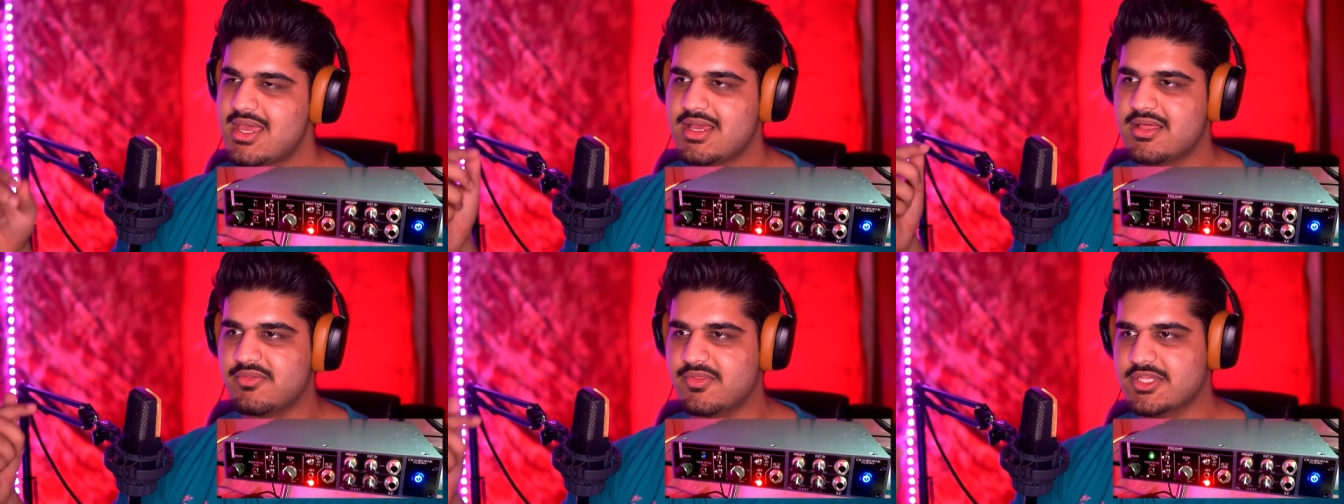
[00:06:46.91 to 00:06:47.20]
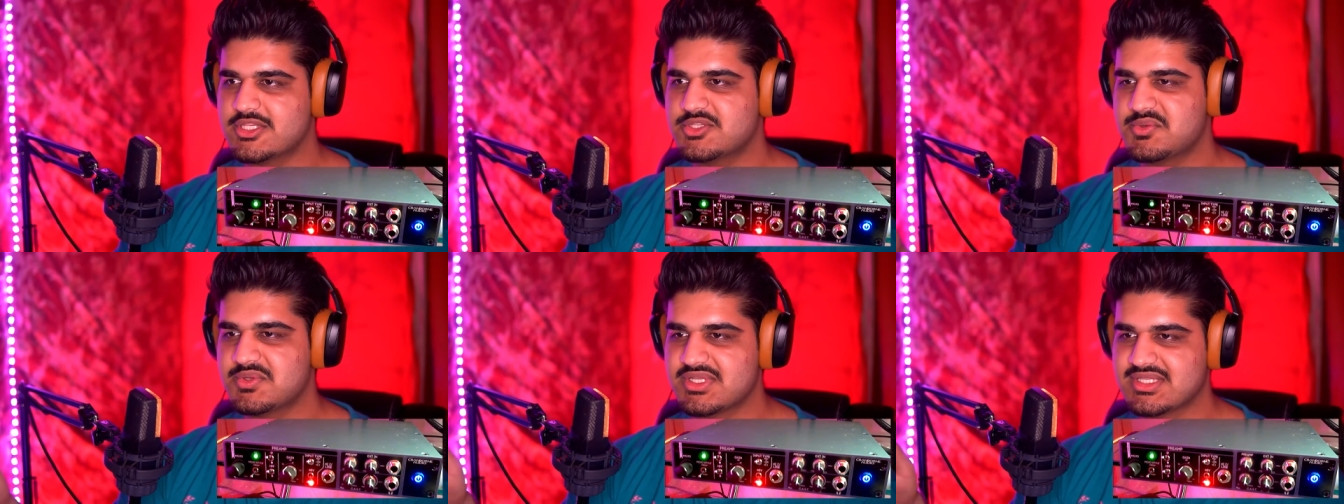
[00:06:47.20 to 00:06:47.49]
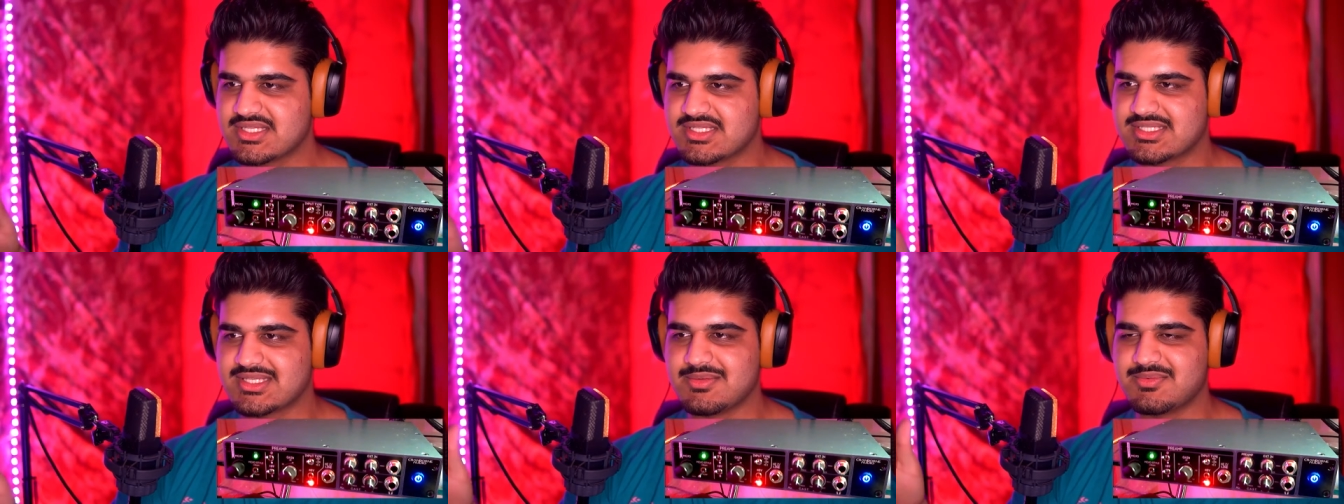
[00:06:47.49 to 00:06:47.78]
This one
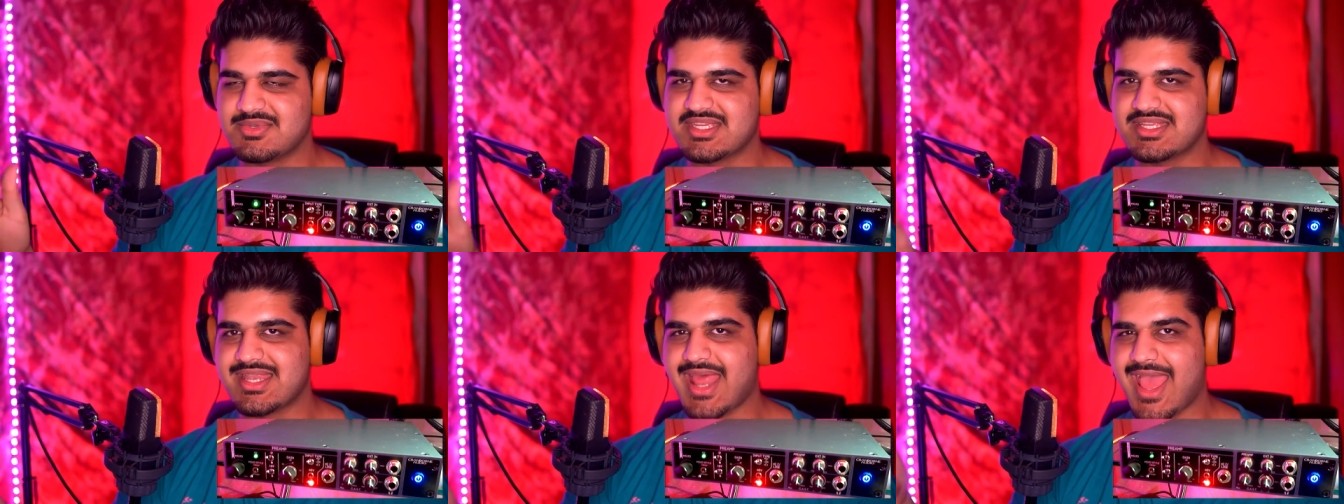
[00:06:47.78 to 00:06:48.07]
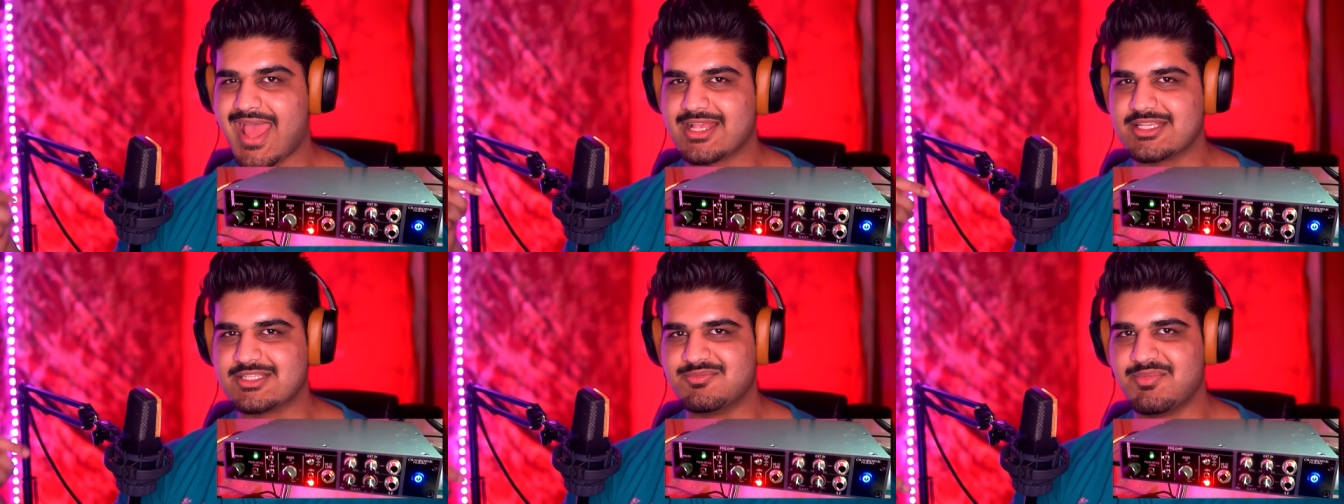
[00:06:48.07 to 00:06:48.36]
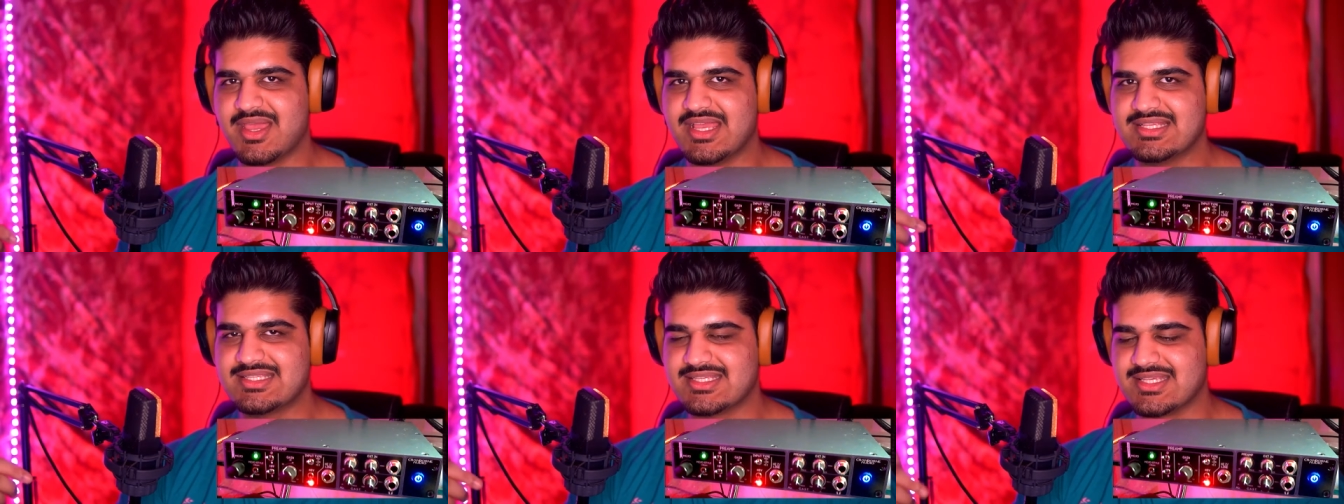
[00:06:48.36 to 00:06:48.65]
doesn't seem to get as
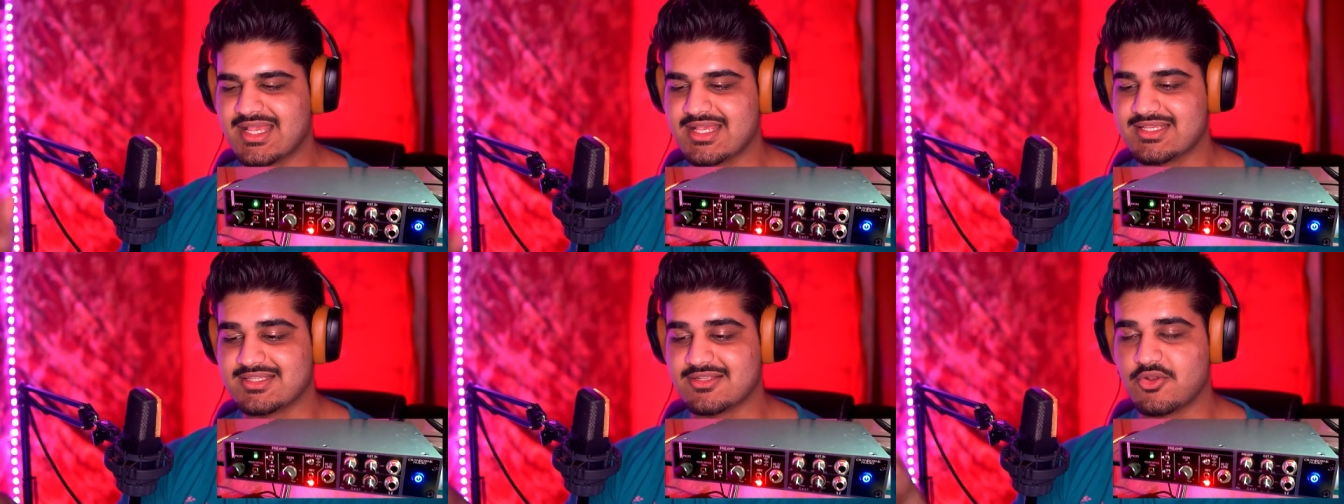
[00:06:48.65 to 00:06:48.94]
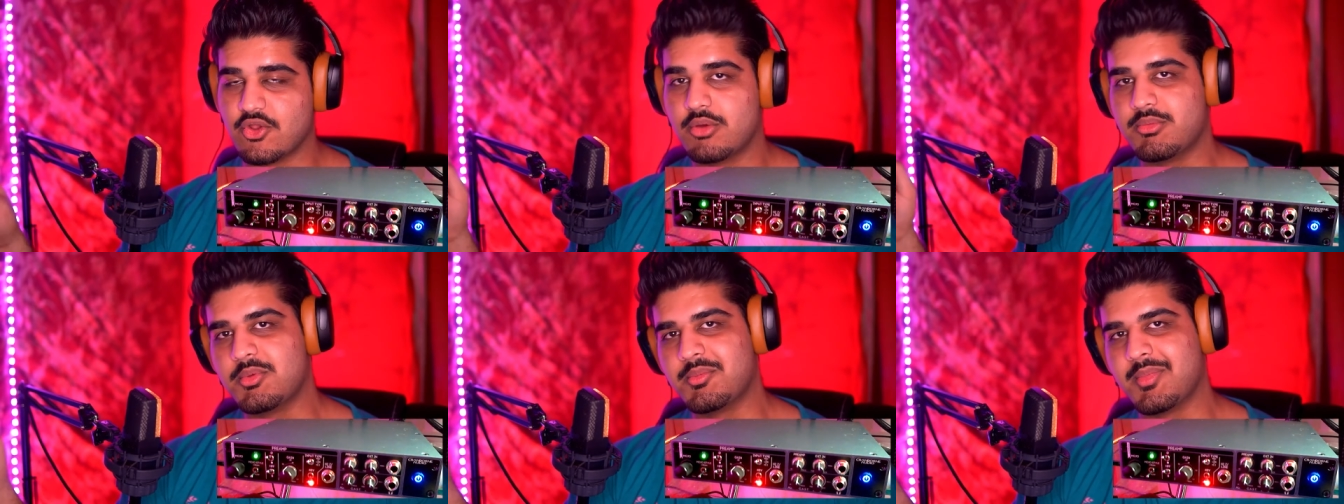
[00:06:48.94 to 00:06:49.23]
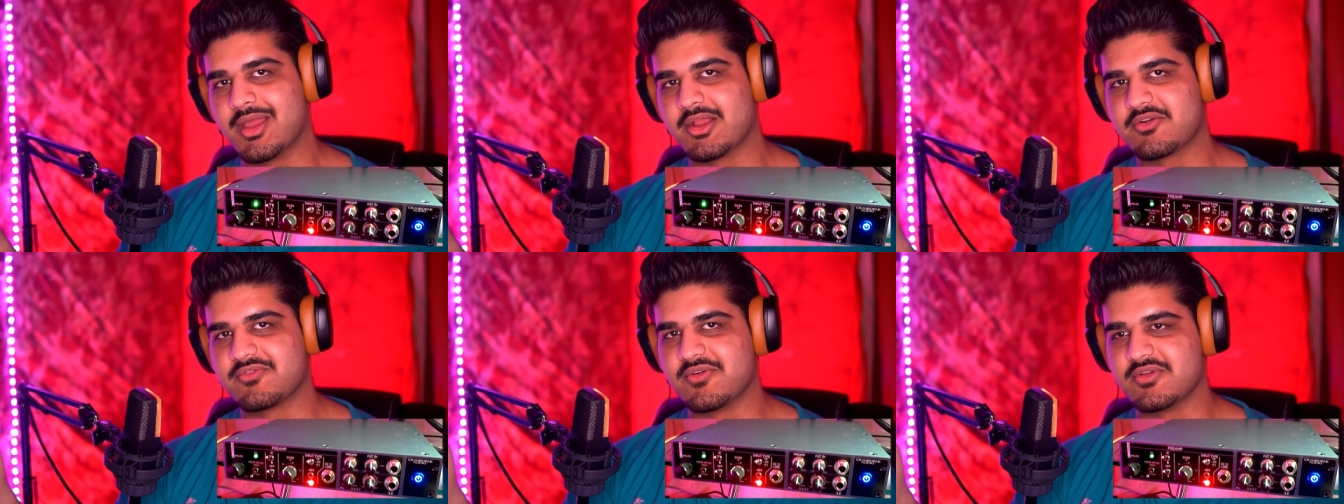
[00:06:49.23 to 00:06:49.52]
bassy as the Neumann
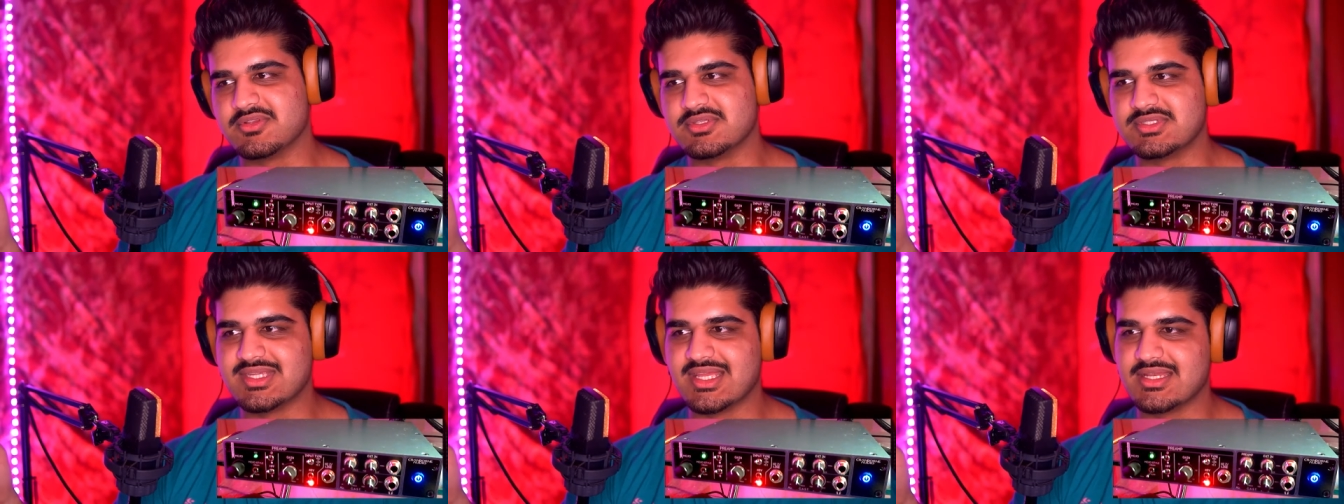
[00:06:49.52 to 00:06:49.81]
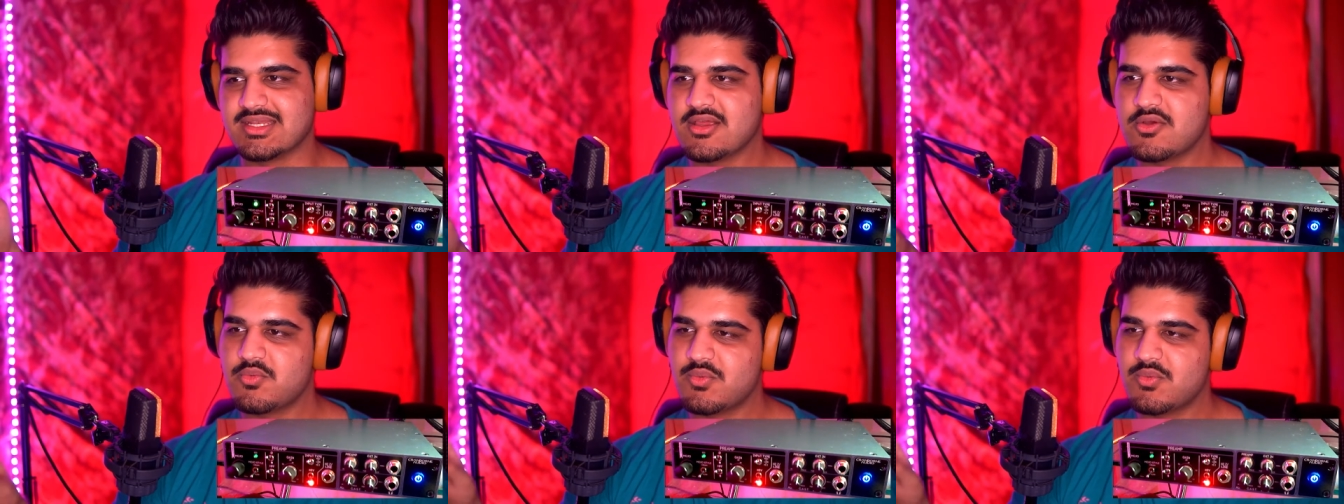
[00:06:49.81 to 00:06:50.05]
microphones did,